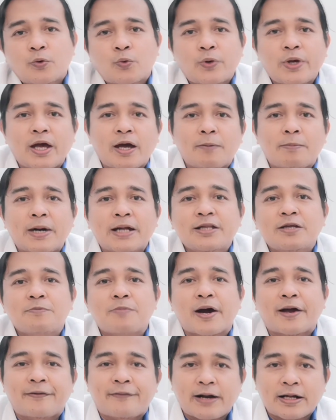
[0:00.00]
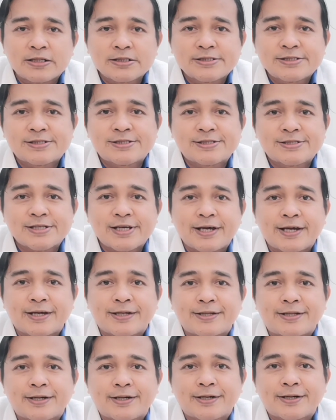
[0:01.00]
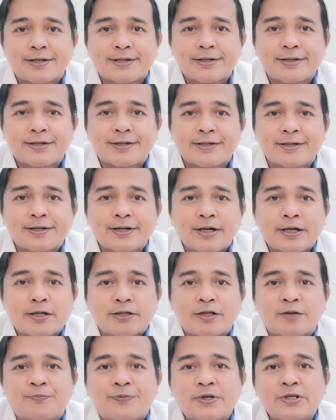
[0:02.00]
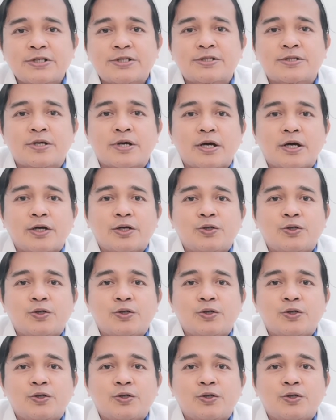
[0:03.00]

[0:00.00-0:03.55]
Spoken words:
we have antivirals, and the first